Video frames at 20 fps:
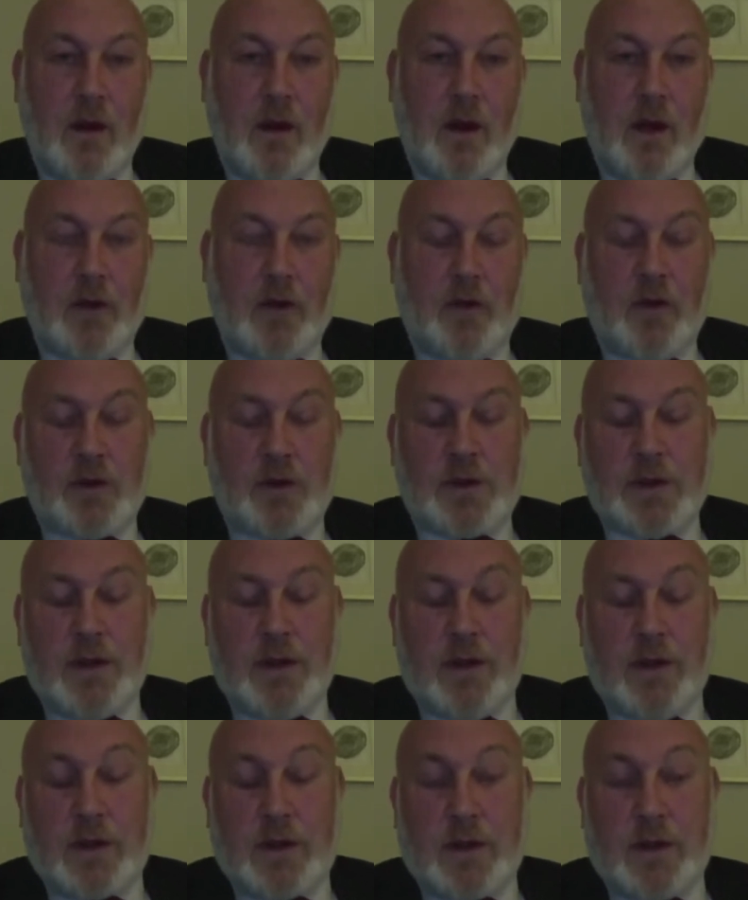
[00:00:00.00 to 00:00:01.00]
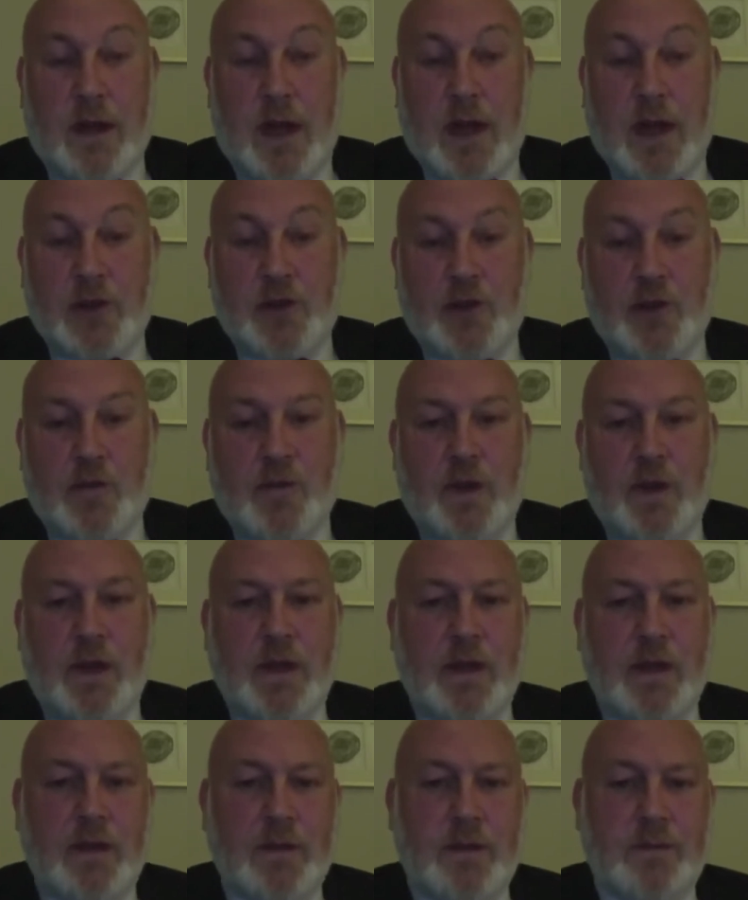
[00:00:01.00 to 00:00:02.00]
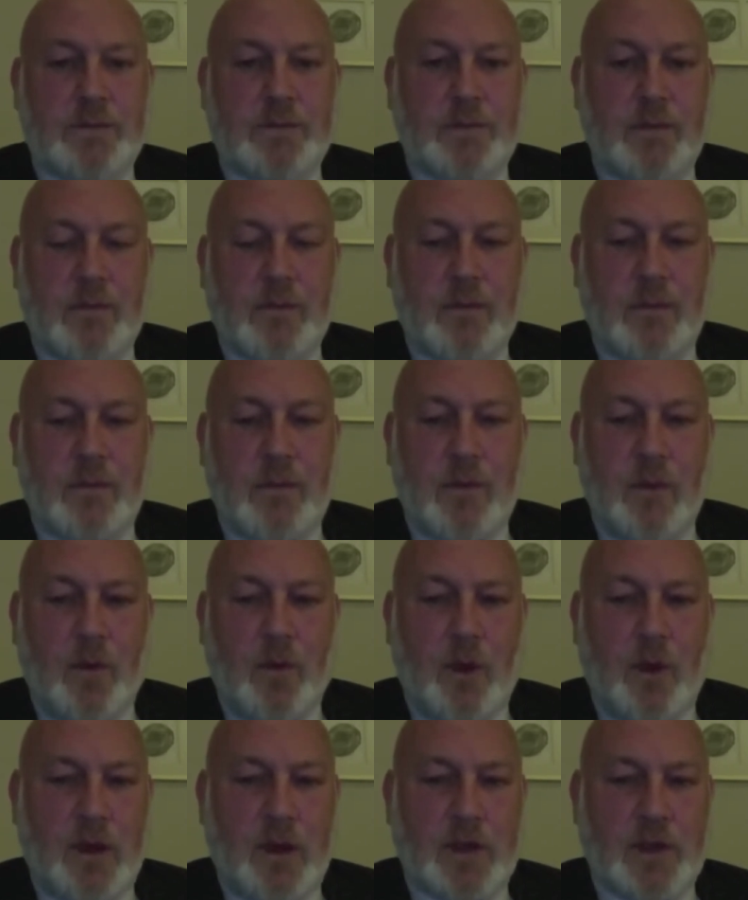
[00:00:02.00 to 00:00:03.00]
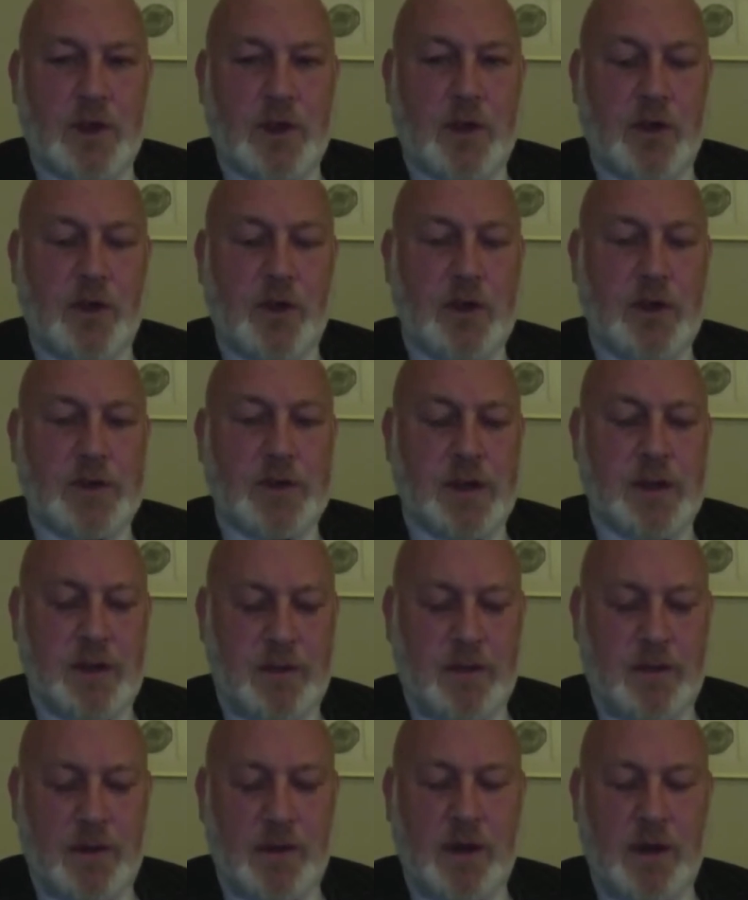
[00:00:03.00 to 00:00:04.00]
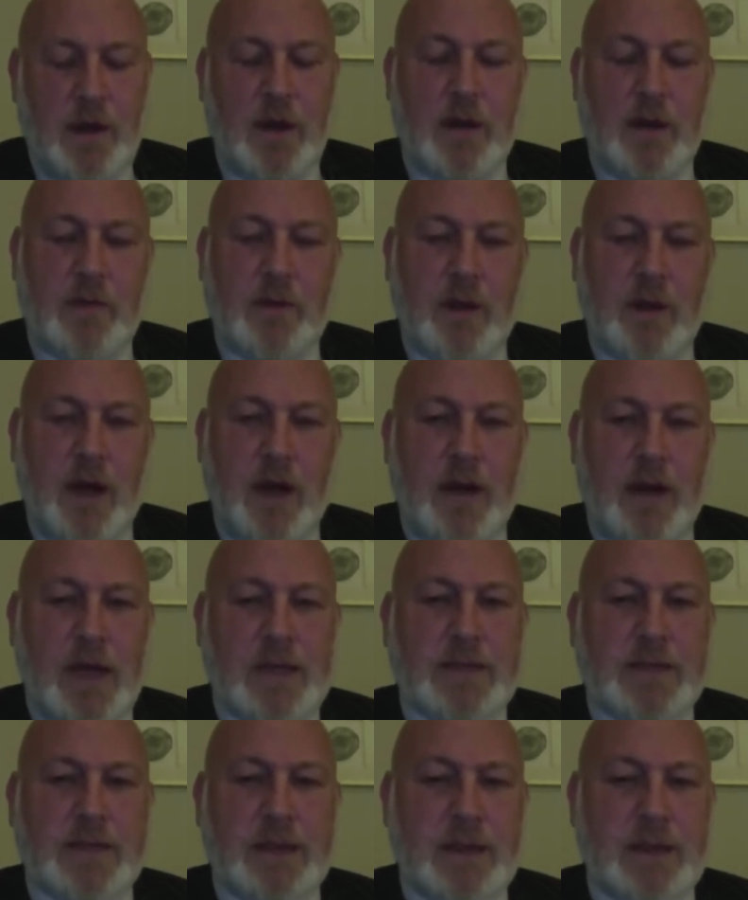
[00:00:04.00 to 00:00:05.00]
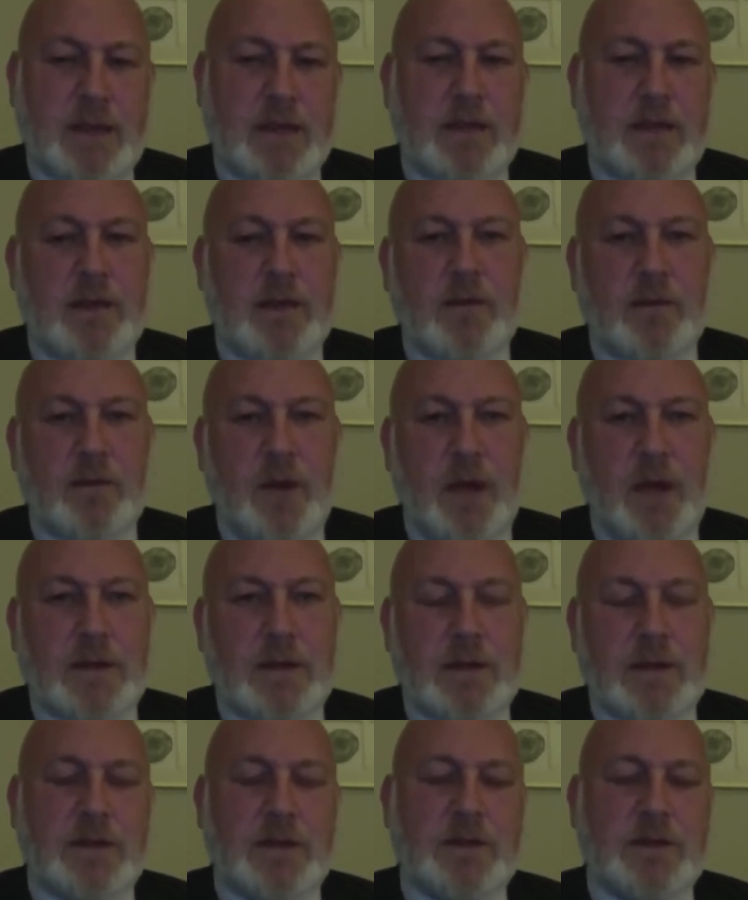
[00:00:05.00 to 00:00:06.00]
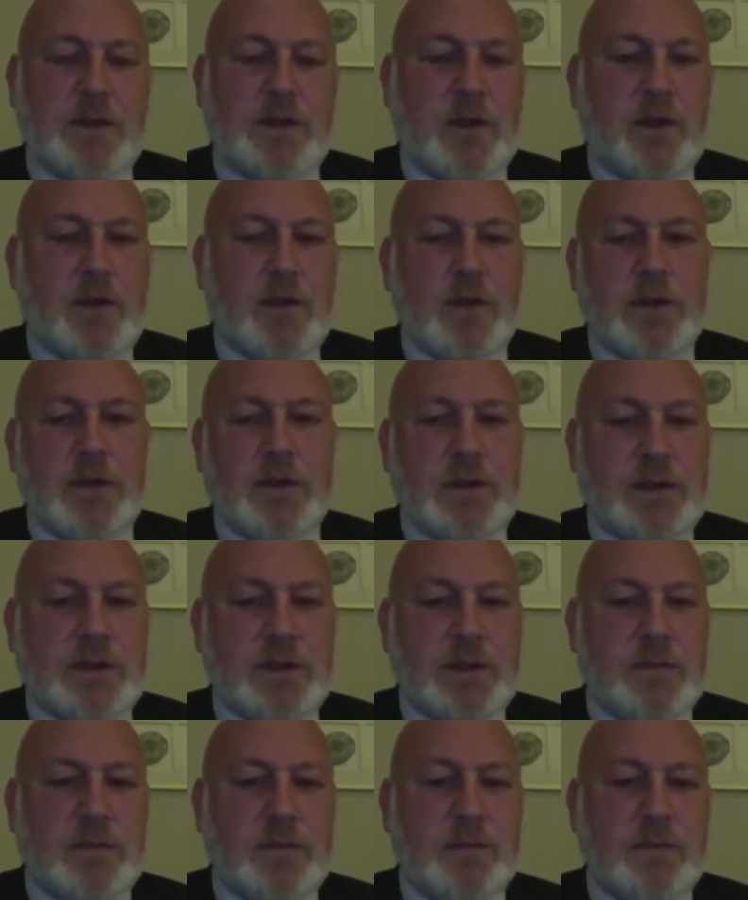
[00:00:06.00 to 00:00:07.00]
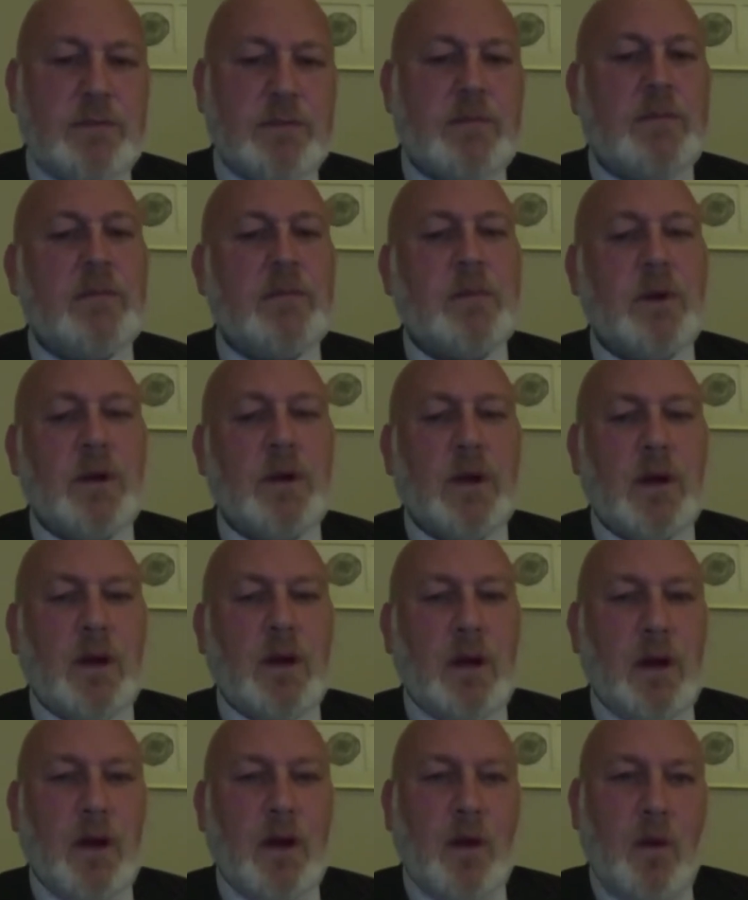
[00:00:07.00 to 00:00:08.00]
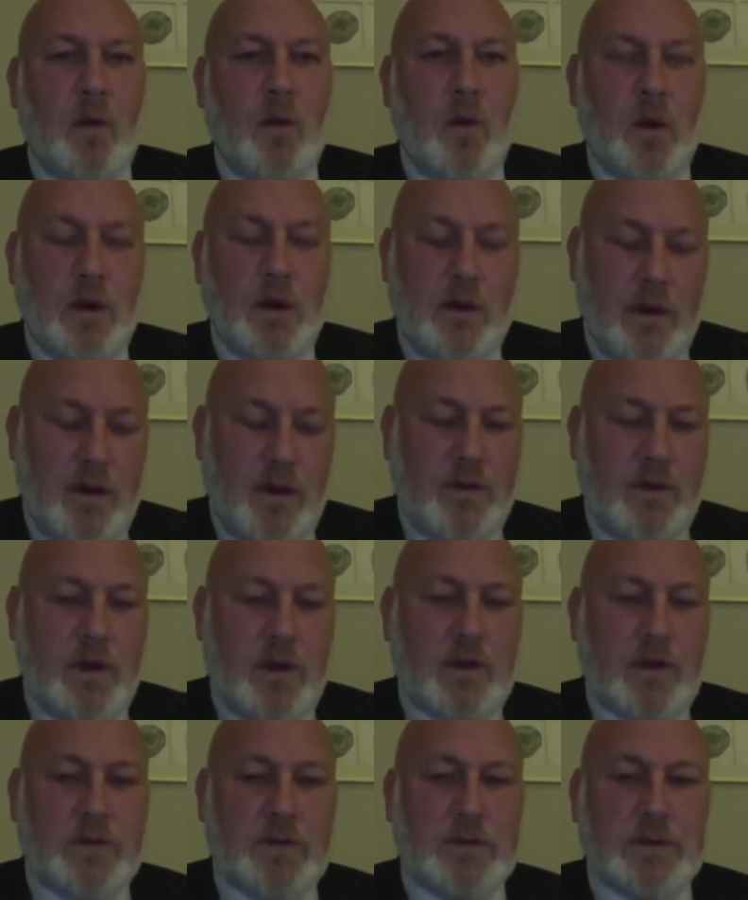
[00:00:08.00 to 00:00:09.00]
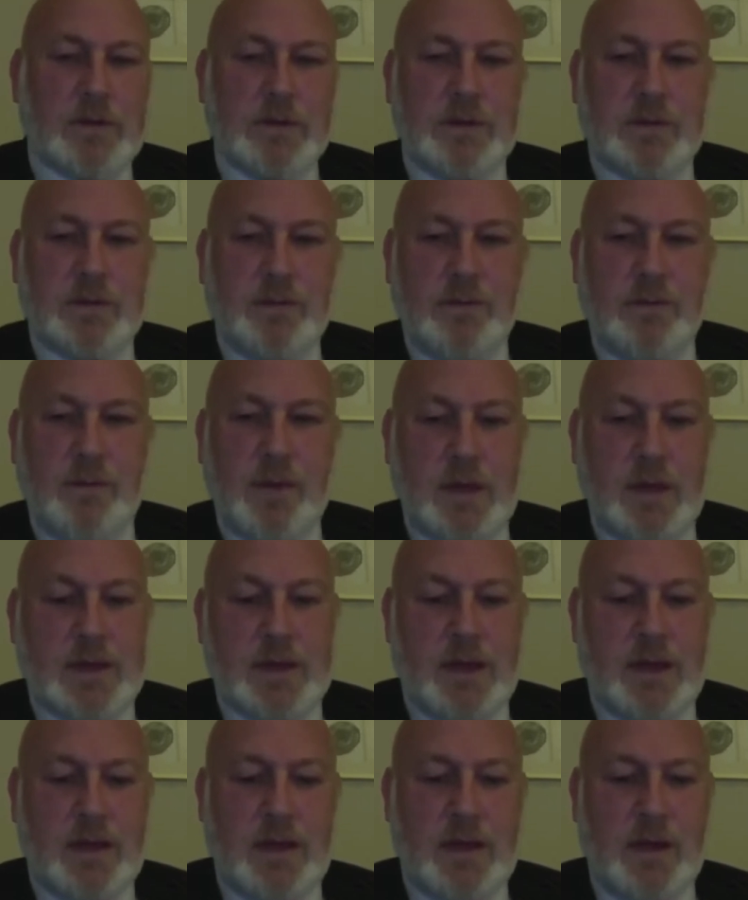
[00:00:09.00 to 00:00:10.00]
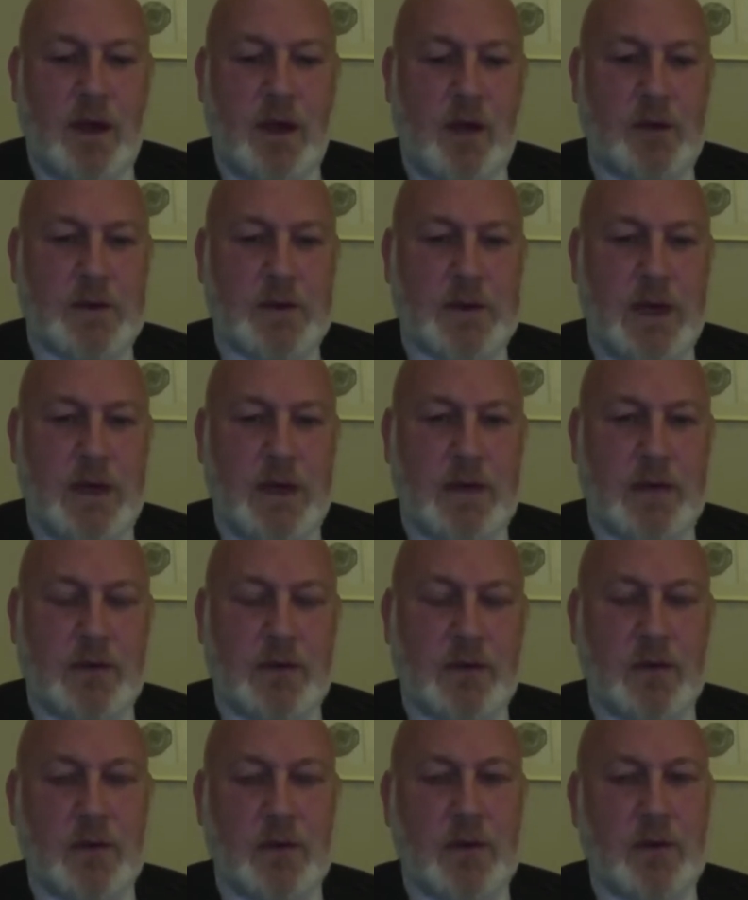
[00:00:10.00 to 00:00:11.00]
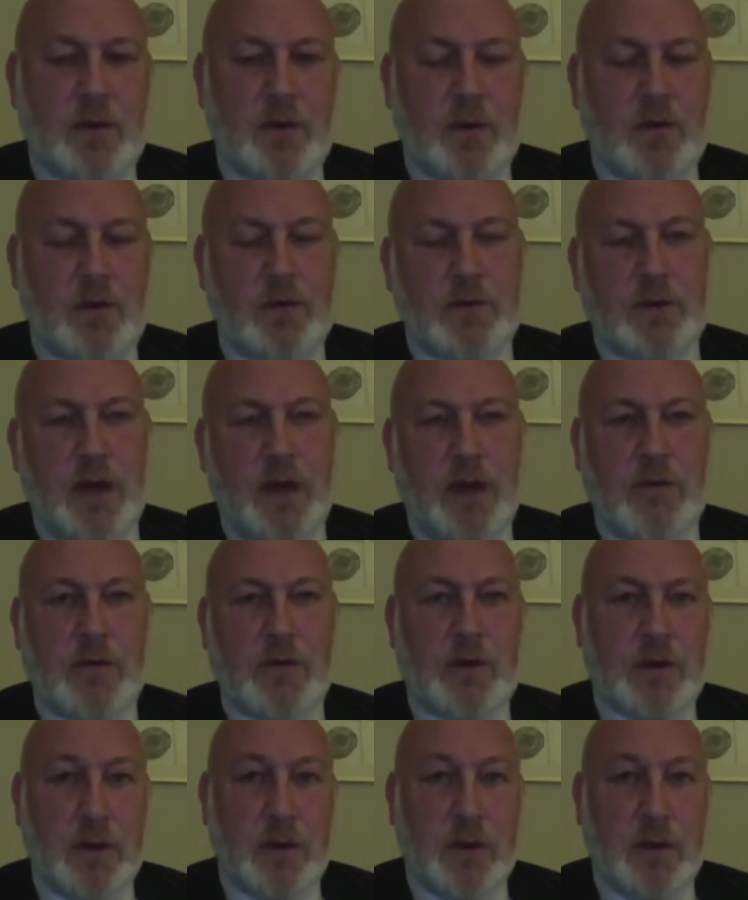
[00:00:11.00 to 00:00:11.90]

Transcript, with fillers: I notice that there's an SUV. One of the security, the RST, resident security team, one of their vehicles is sitting outside the door with no driver.